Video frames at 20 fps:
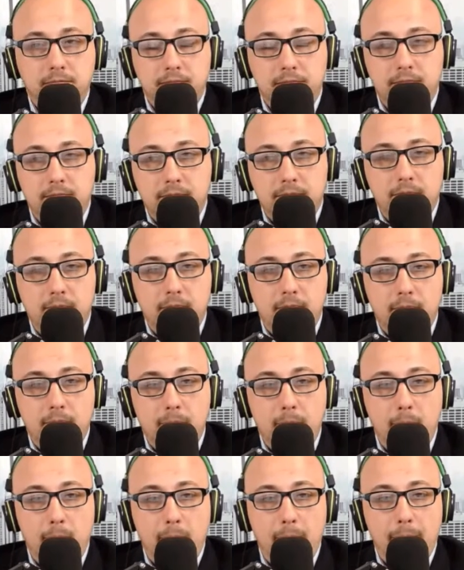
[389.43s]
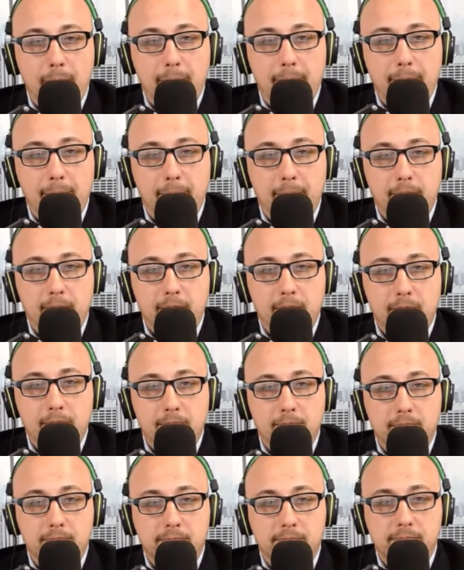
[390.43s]

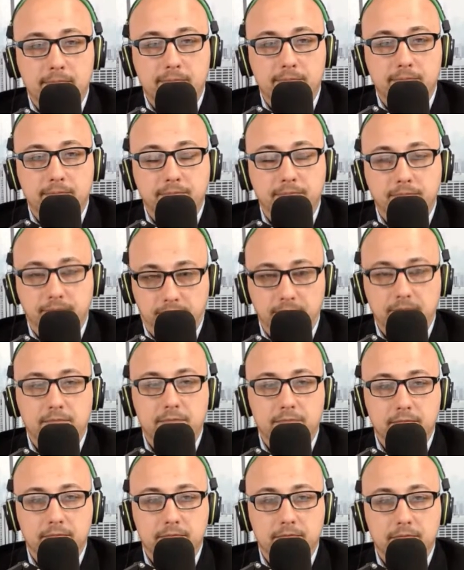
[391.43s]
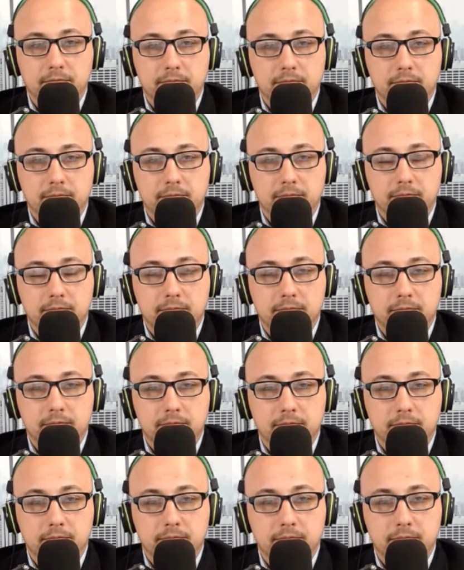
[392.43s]

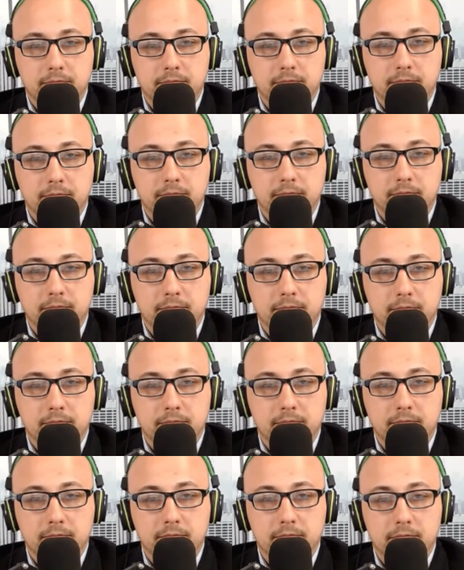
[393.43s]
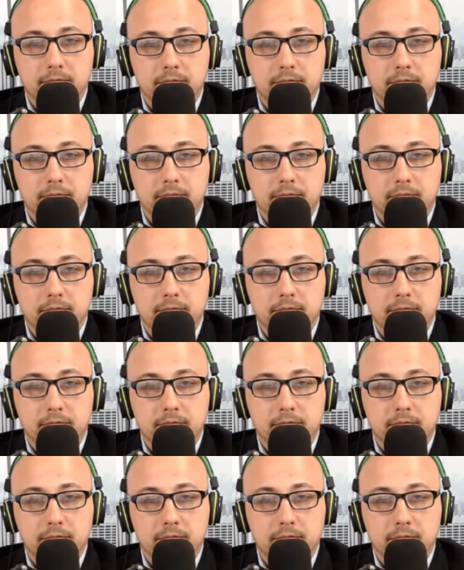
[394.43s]
No words are spoken by the person on screen.